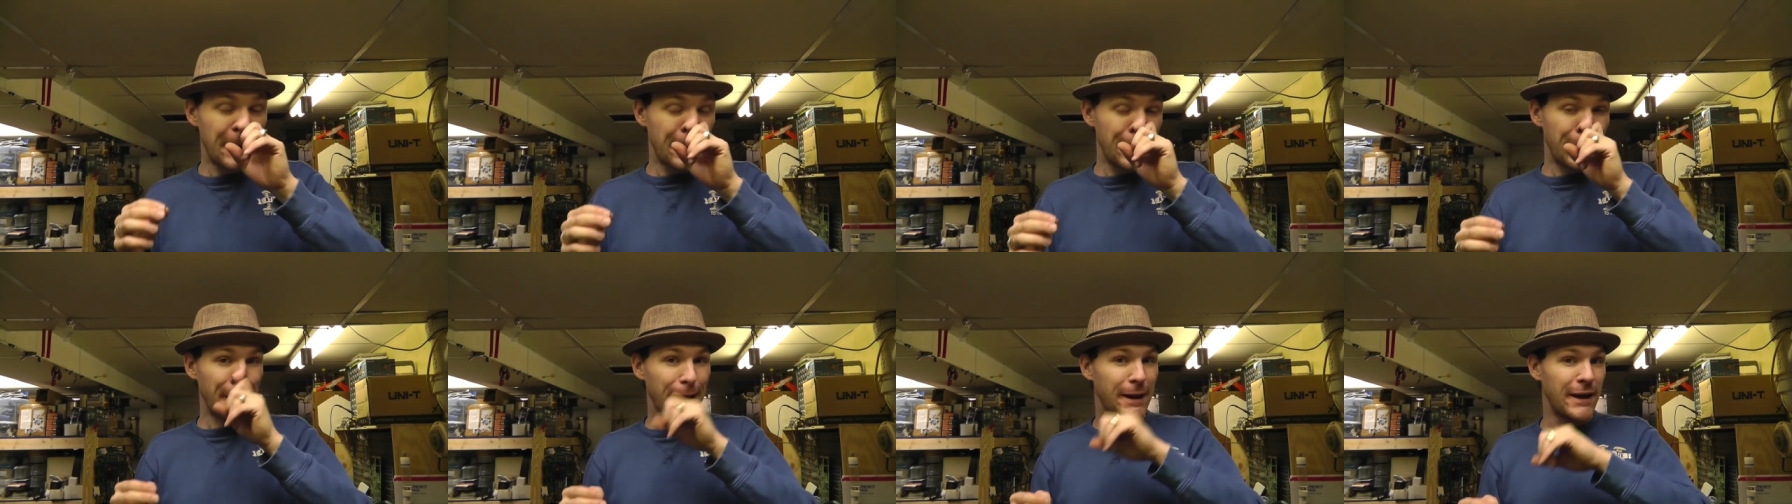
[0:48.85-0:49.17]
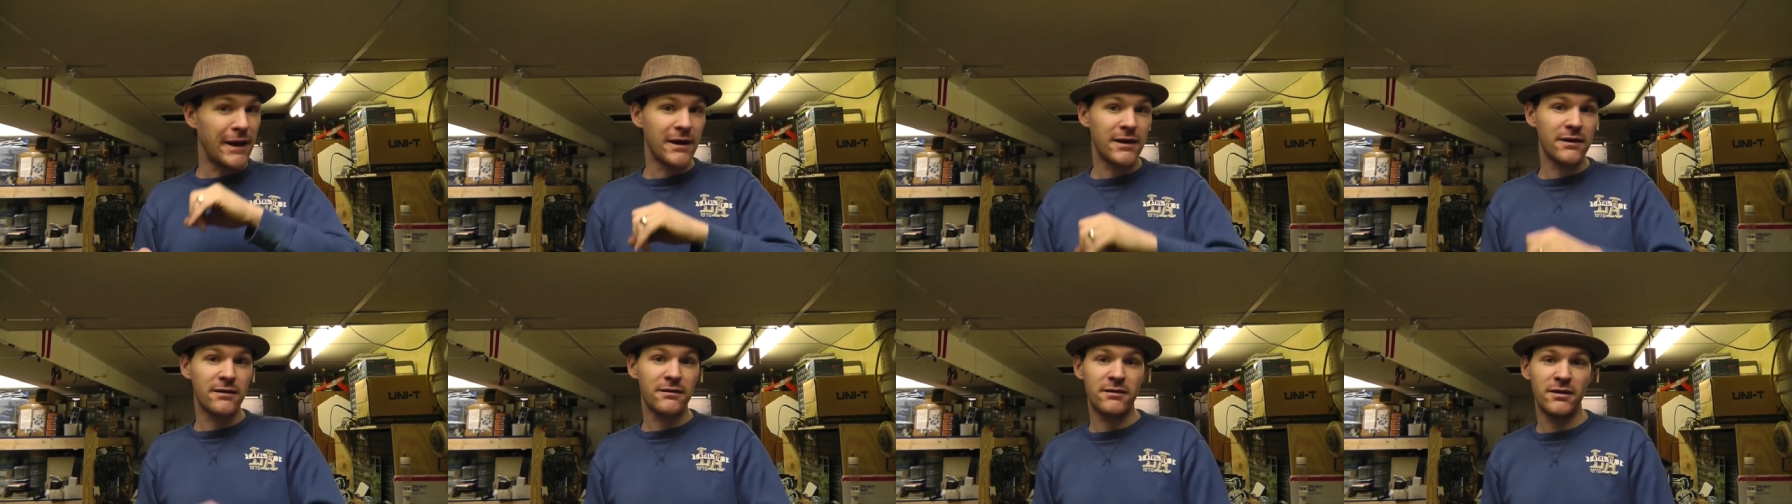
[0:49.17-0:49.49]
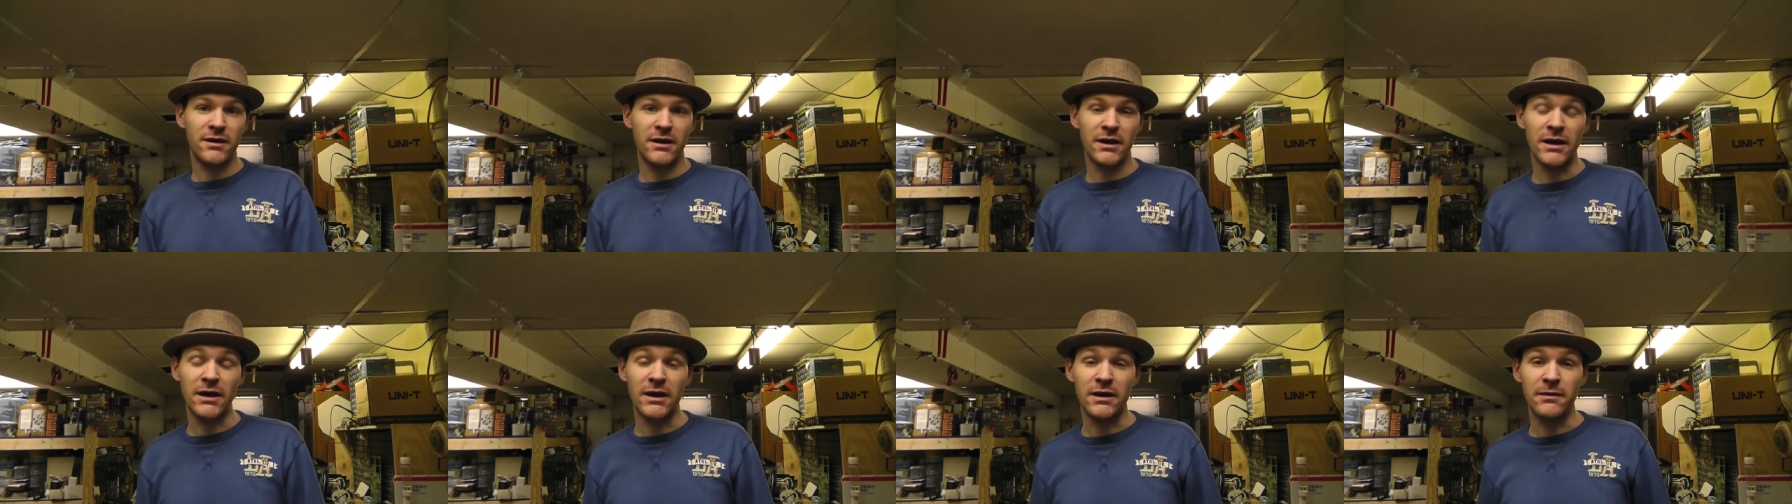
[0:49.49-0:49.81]
And,
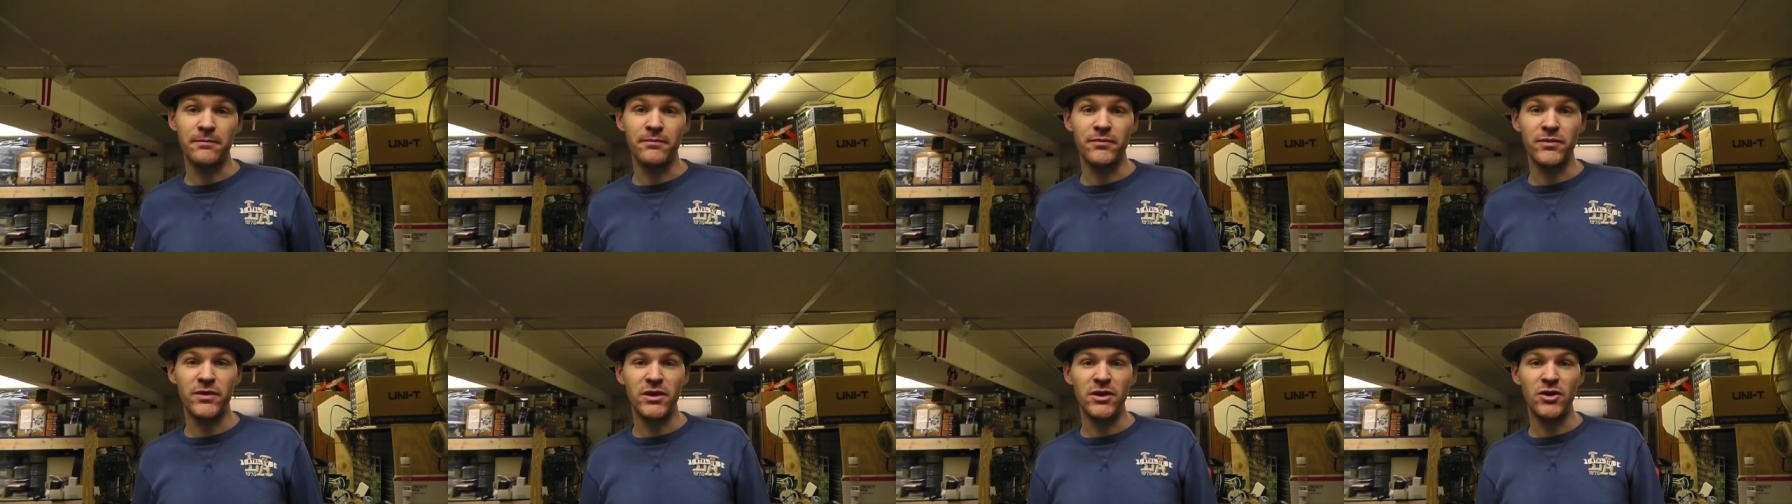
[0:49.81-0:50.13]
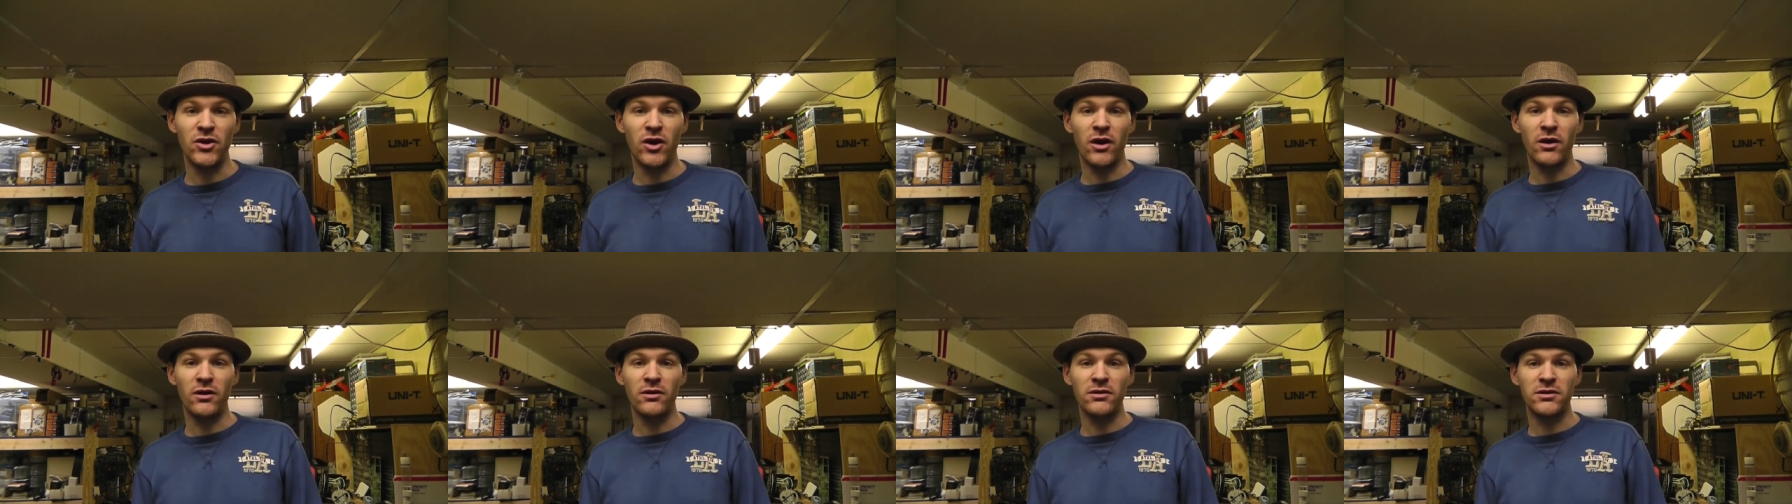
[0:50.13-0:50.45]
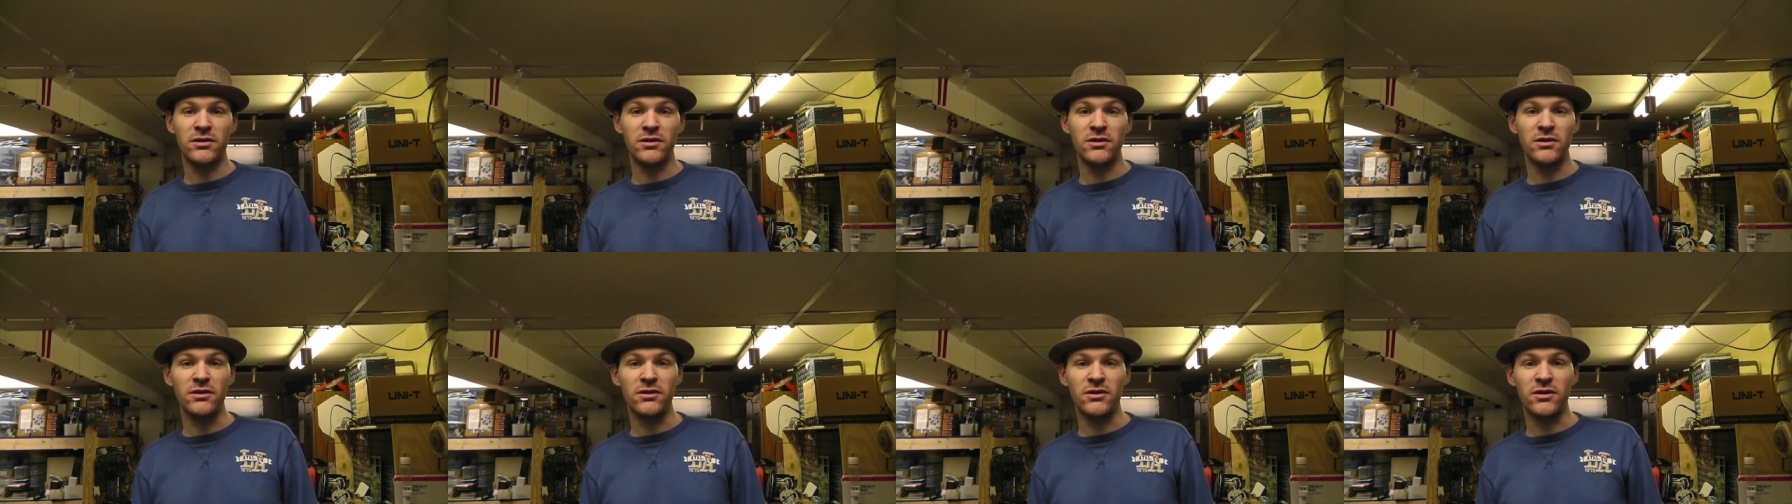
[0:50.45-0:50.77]
uh, you know,
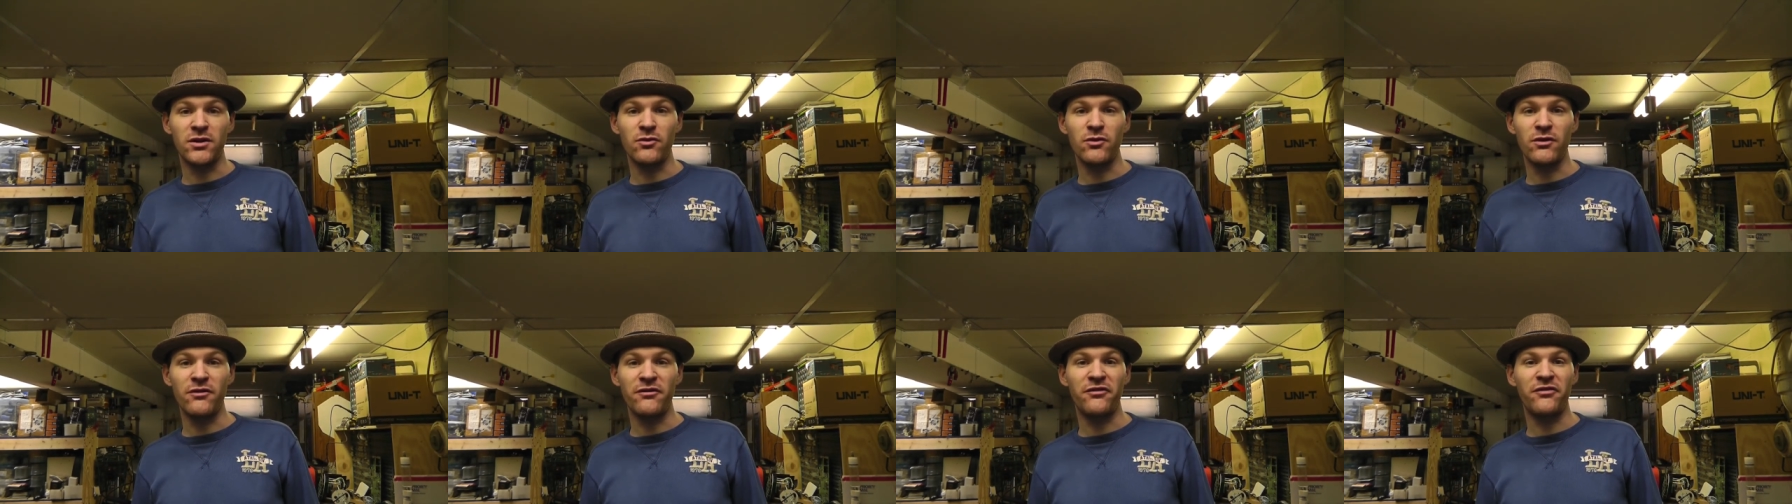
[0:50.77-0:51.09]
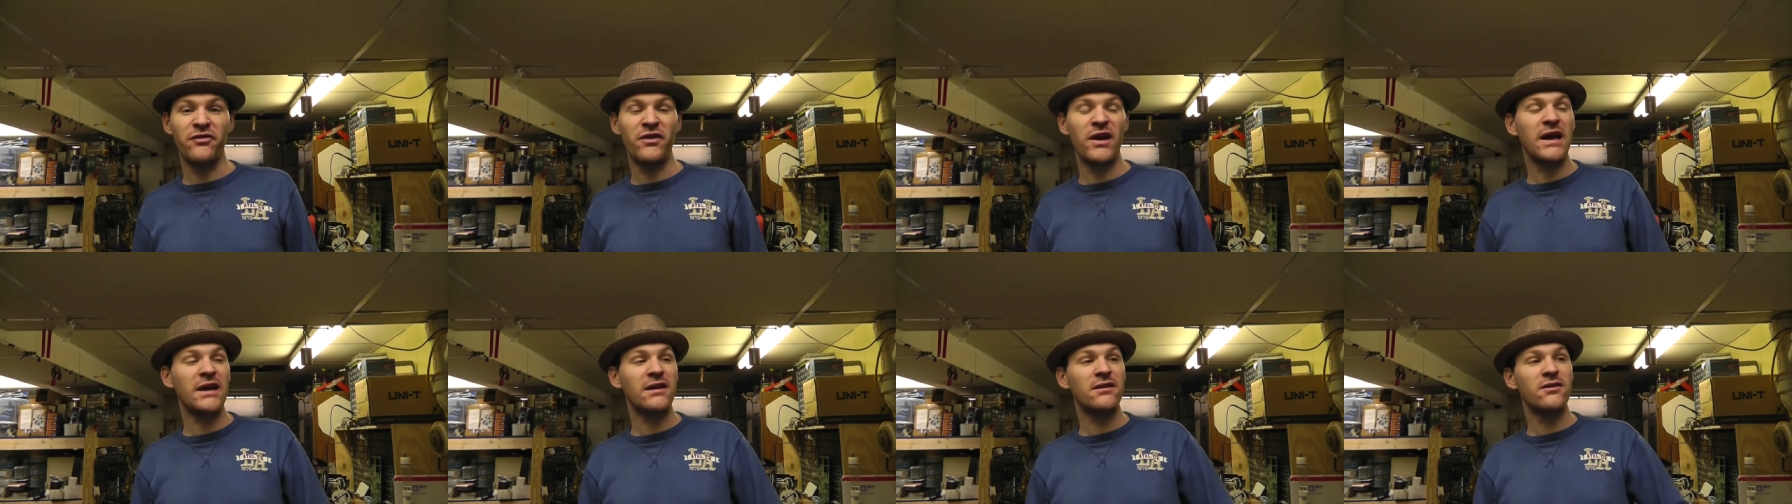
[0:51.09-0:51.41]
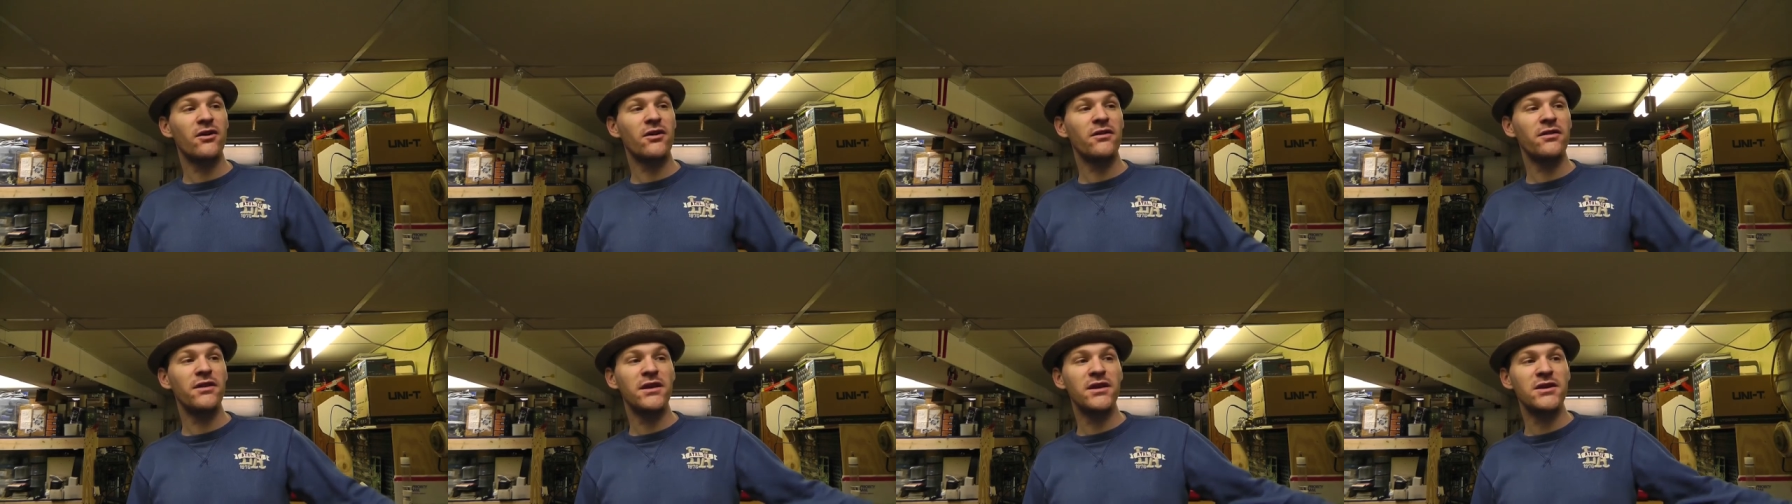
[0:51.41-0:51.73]
to, to reflect
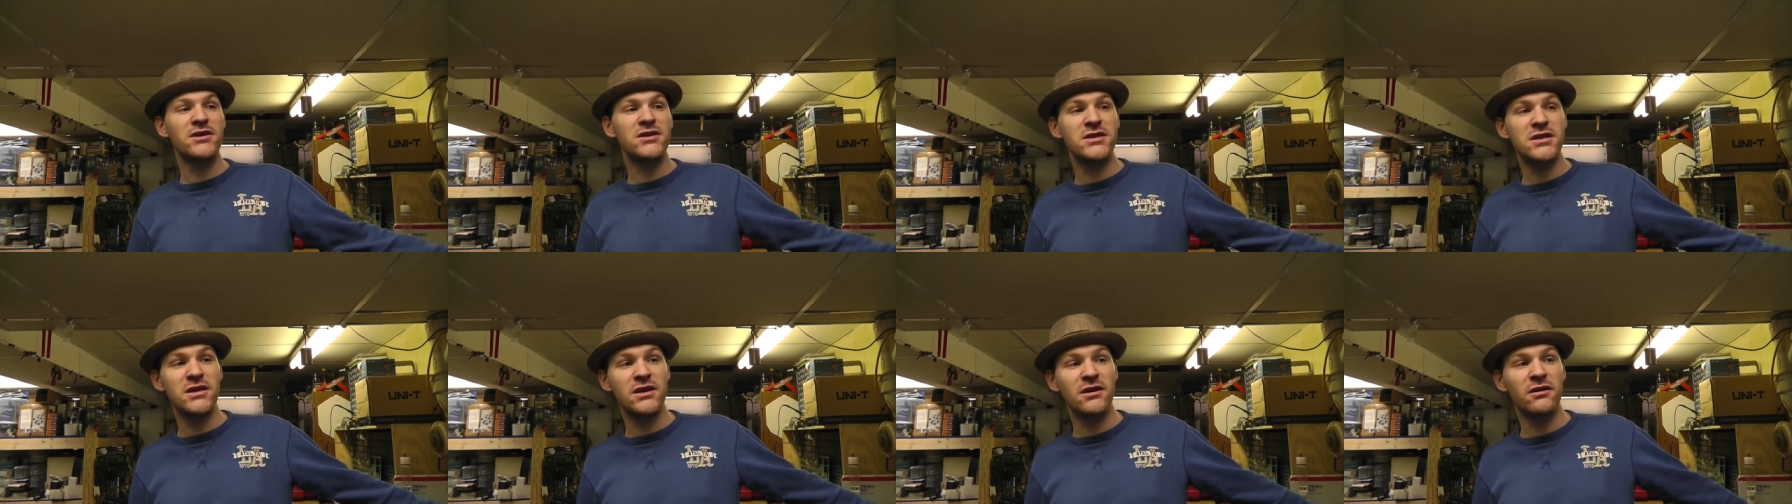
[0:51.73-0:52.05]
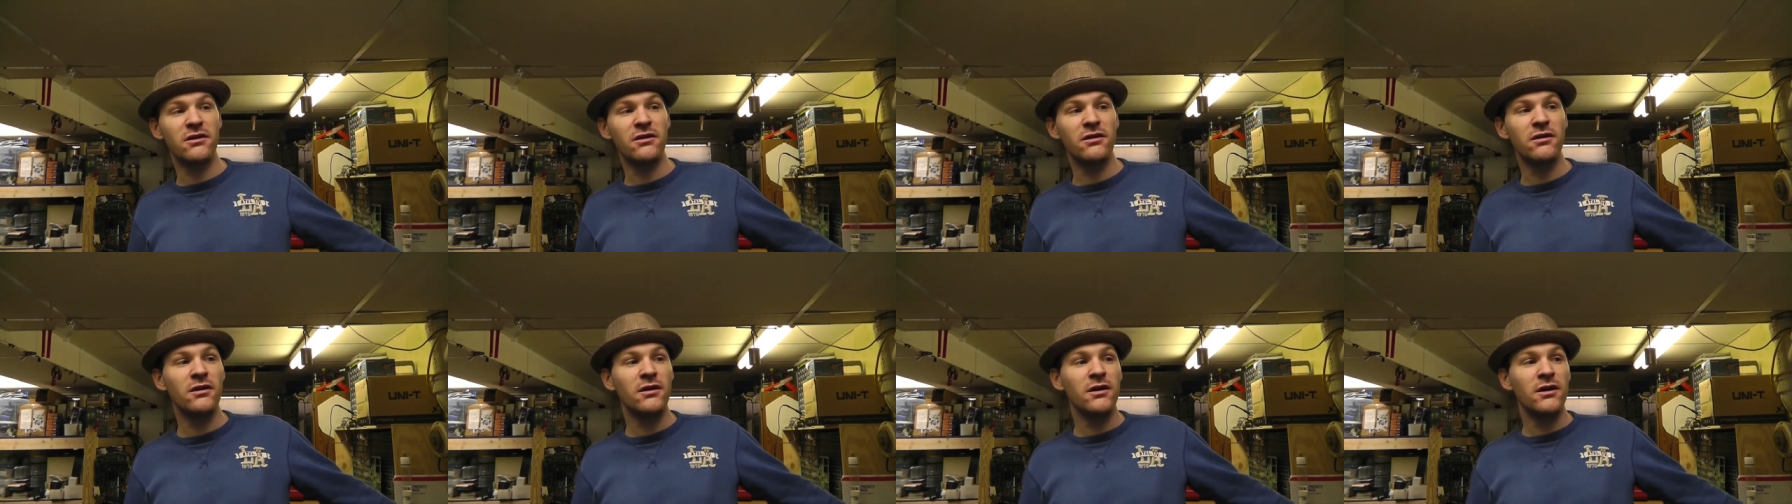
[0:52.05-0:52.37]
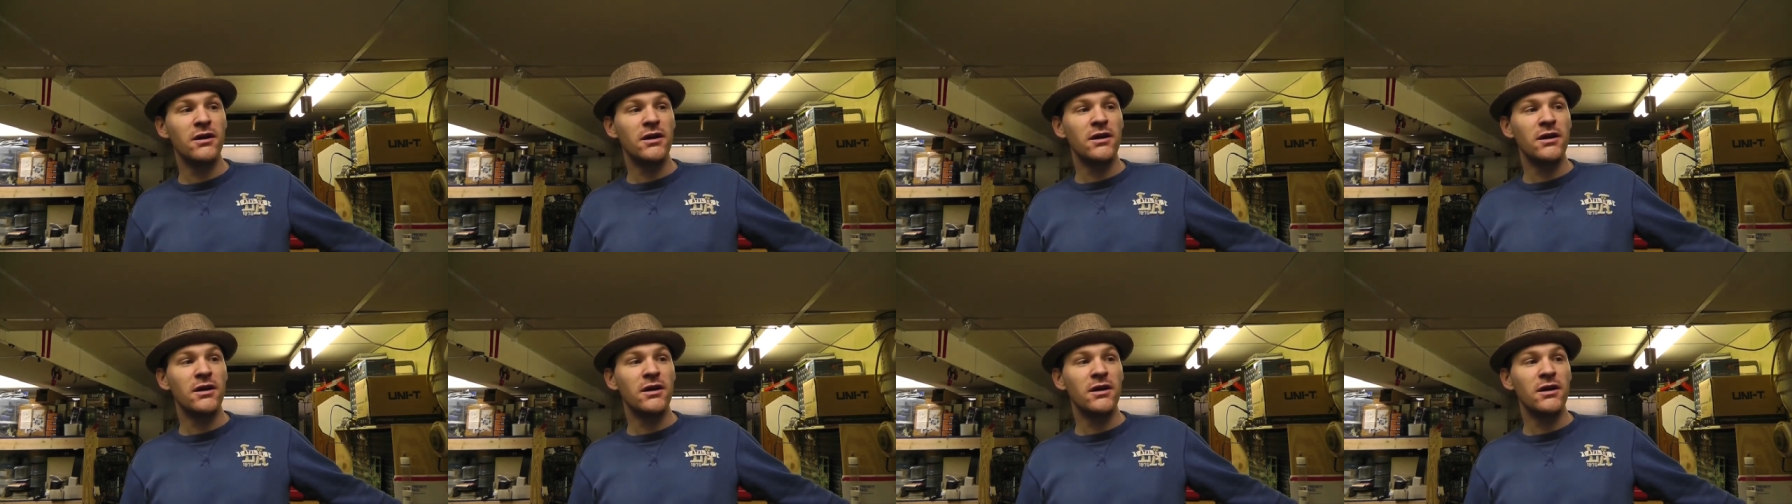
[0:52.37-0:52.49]
on this year,